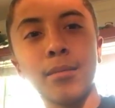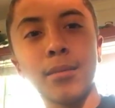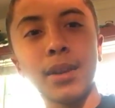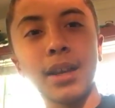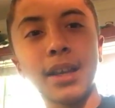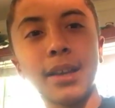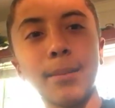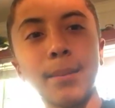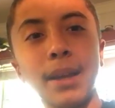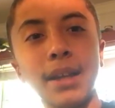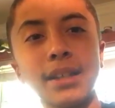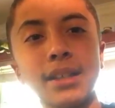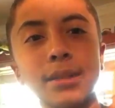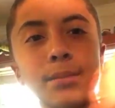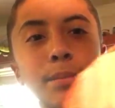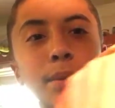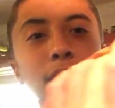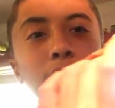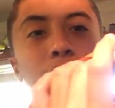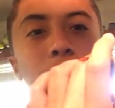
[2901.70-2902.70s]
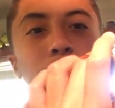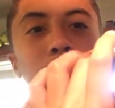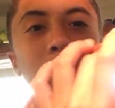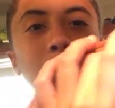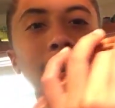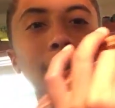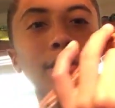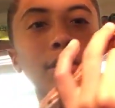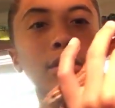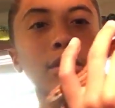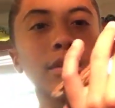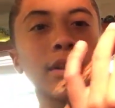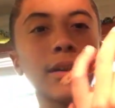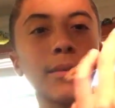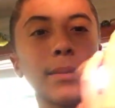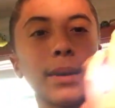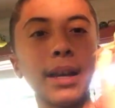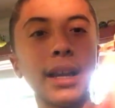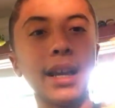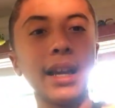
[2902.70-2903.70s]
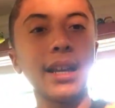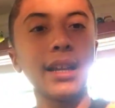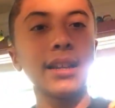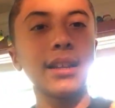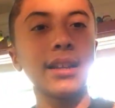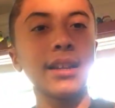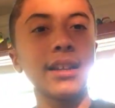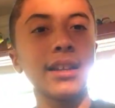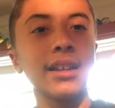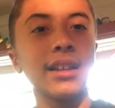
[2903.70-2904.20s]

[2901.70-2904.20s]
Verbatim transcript: Like he makes his big old ravel around my hand.